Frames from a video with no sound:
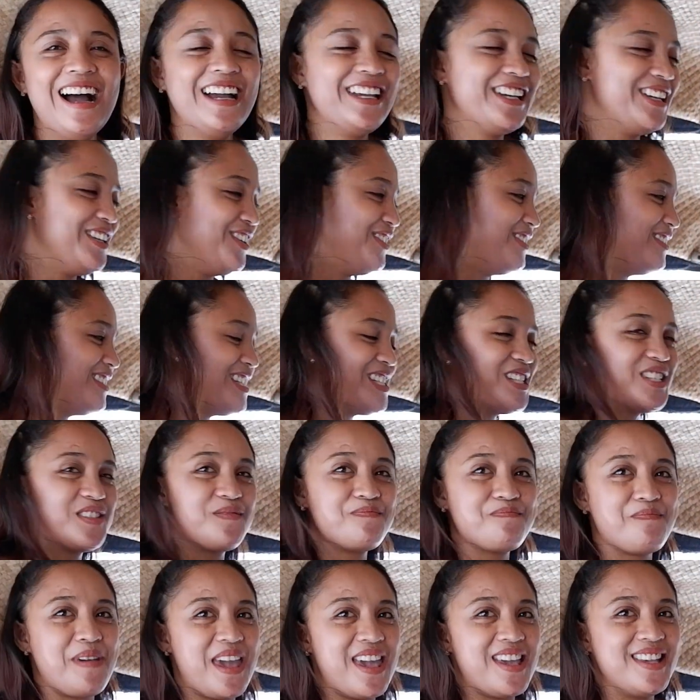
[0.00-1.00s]
You know, this
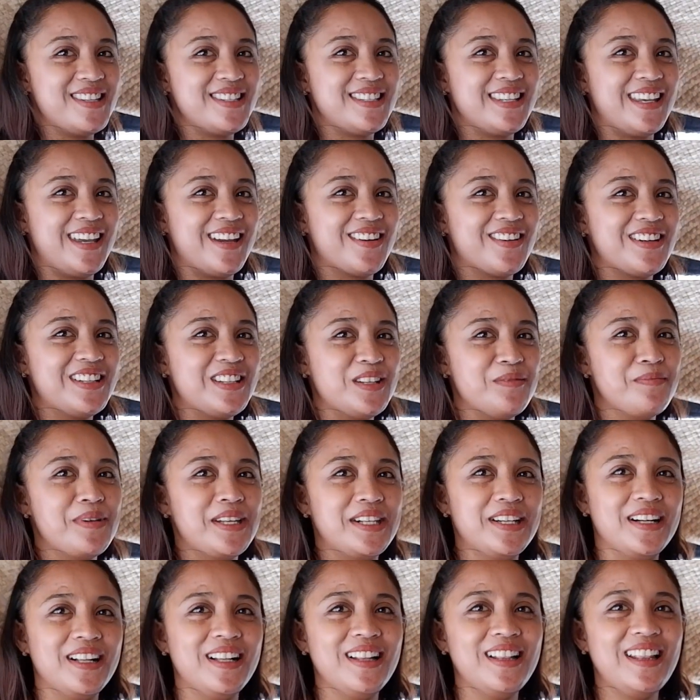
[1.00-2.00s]
space here in the
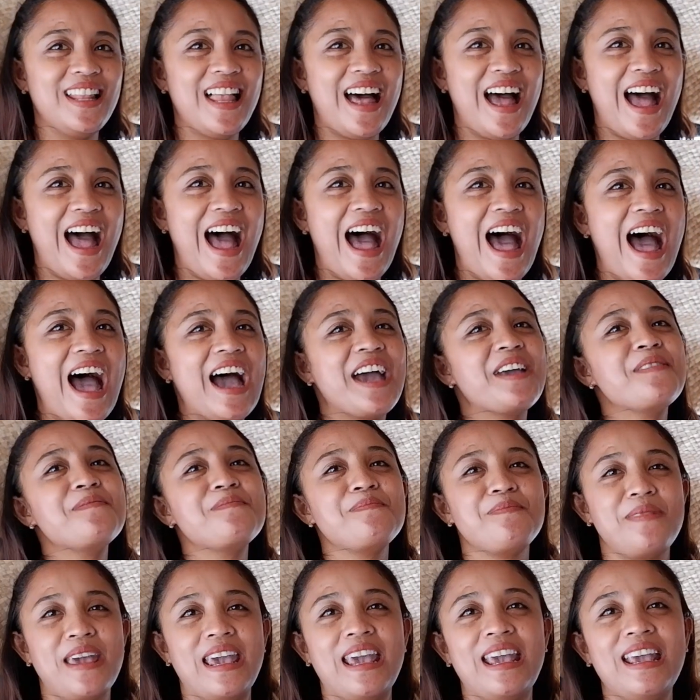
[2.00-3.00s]
middle, I
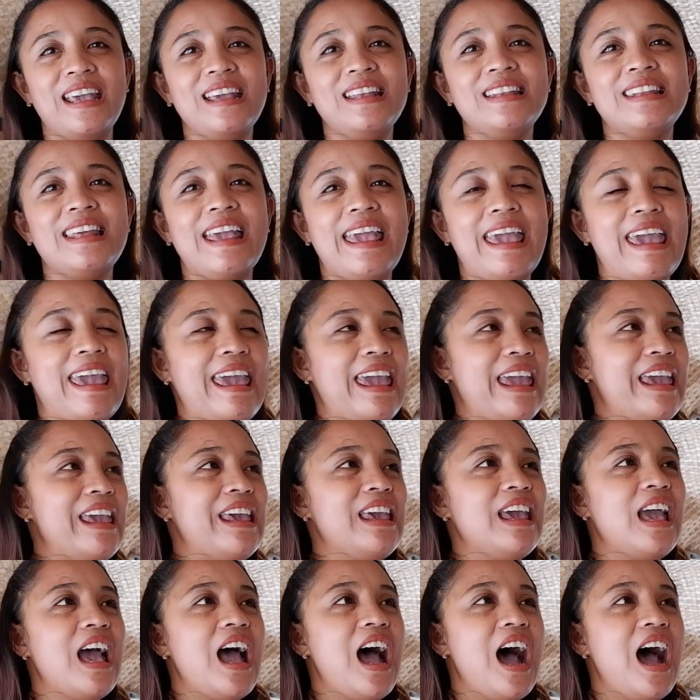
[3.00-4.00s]
made a